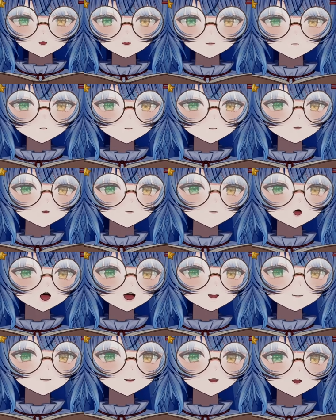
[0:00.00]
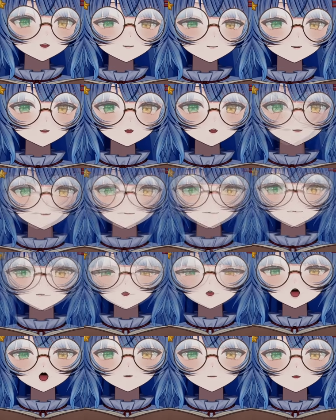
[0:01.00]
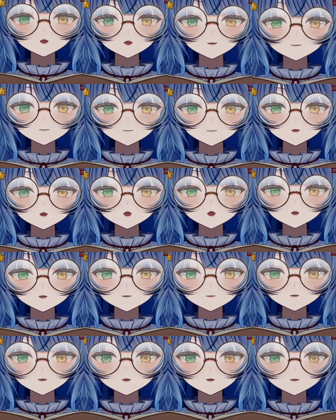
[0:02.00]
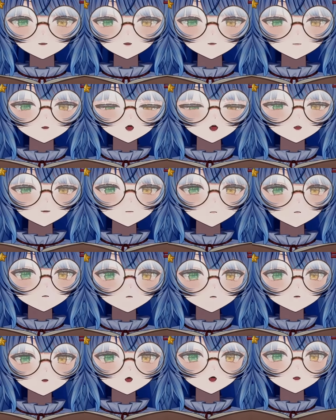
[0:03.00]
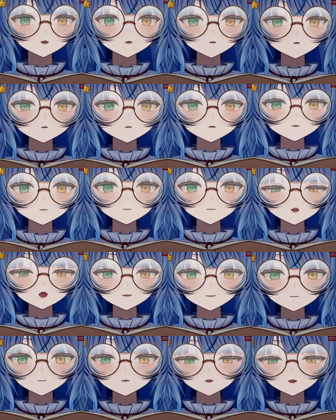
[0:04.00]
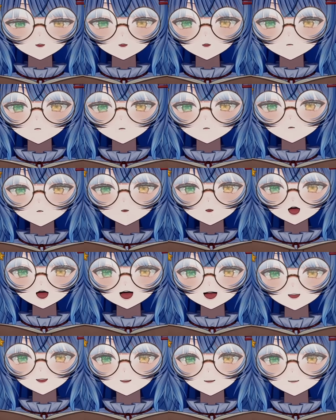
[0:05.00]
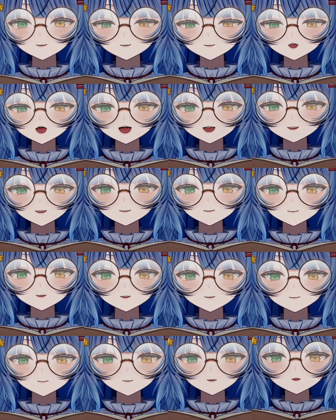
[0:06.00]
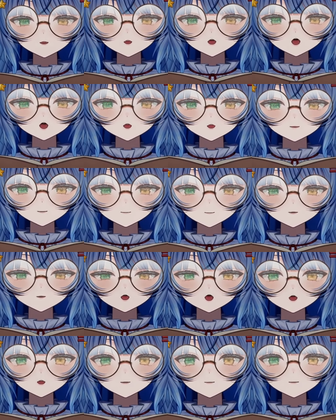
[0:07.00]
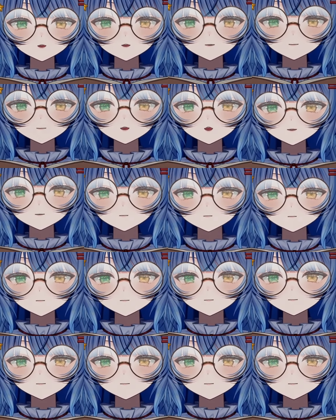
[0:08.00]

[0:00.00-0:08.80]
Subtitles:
So instead of asking a DM, can I pick this lock? You might roll on an Oracle table, and you roll an 8, and the 8 says, the lock is unpickable.